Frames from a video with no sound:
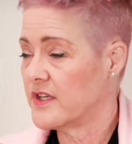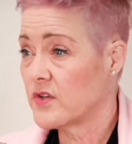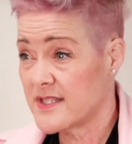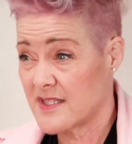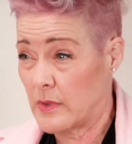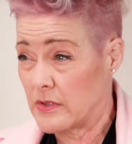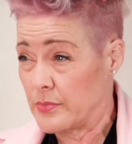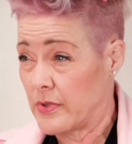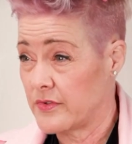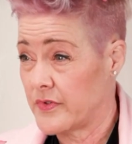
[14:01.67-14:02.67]
very similar
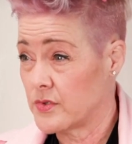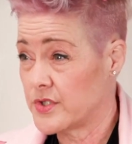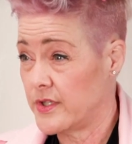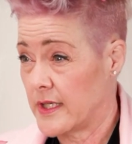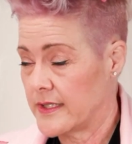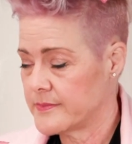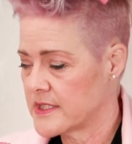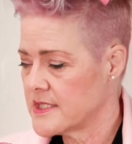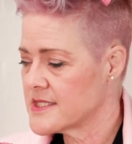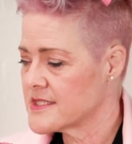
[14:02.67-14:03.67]
in profile to
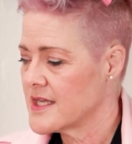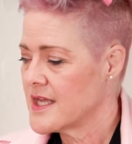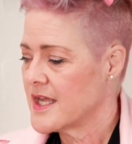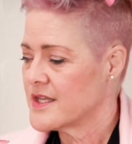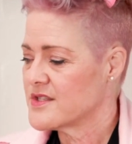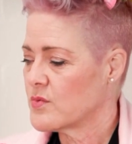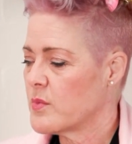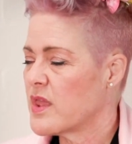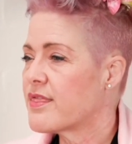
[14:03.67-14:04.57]
eucalyptus. Yeah. So when we